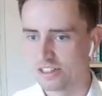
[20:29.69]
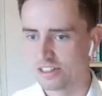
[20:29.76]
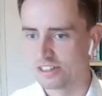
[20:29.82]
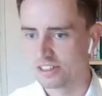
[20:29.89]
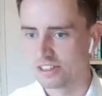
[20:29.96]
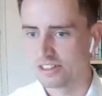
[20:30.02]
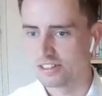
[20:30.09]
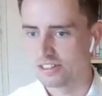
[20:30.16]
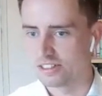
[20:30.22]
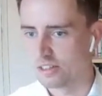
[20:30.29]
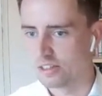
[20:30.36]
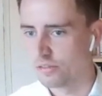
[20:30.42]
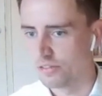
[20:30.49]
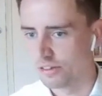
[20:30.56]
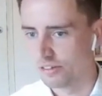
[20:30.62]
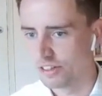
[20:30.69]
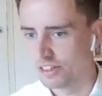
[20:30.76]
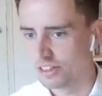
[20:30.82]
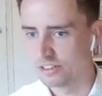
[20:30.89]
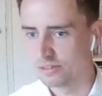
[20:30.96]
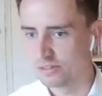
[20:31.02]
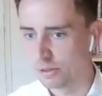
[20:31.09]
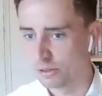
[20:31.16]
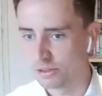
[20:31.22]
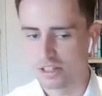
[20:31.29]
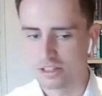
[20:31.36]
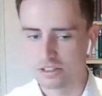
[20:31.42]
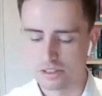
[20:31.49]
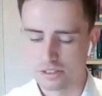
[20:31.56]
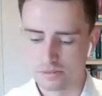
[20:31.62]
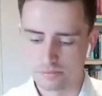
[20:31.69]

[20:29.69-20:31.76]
to fulfill this podcast.